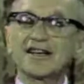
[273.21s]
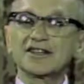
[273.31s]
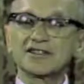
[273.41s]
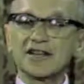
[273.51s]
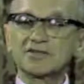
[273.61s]

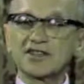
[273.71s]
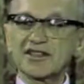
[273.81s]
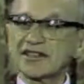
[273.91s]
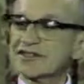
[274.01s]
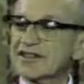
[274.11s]

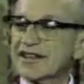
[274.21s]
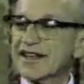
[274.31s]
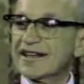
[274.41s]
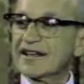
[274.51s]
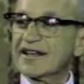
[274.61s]
subsidies
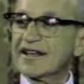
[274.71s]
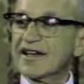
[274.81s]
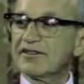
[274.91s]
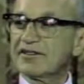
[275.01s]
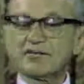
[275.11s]

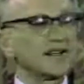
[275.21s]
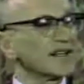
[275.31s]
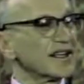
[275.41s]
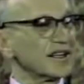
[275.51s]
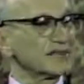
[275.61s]
given by the
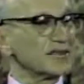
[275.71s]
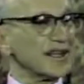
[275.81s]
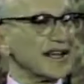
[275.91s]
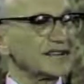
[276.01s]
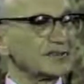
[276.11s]
government
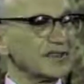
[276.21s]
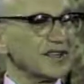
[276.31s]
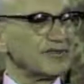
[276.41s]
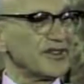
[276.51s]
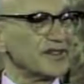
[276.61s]
as
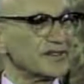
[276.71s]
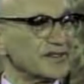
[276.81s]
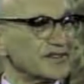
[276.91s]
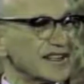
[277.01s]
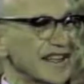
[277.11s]
refunds
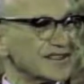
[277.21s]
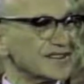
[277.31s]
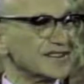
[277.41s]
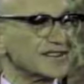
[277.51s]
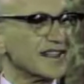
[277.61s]
of
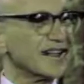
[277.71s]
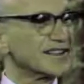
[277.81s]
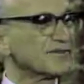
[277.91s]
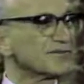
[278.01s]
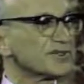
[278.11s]
taxes
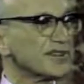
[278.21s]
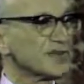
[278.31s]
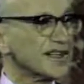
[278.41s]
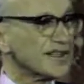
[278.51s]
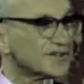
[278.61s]
collected from
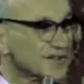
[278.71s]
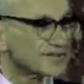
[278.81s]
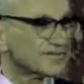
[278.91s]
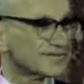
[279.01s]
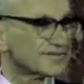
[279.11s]
somebody else.
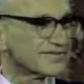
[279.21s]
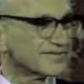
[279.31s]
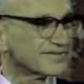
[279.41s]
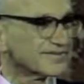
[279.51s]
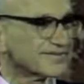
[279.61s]

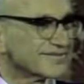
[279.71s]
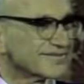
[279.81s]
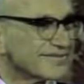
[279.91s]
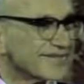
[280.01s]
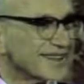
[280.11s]

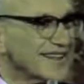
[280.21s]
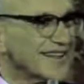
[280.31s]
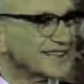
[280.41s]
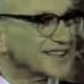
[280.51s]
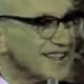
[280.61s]
Now
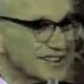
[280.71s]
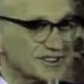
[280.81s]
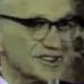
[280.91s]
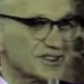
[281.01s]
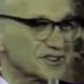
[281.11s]
that's a nice
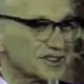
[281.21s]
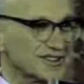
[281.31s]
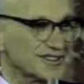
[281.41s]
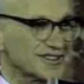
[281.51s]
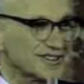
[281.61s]
notion,
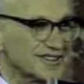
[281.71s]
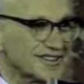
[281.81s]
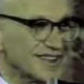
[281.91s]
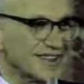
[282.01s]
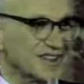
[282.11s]
isn't it?
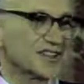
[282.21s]
I can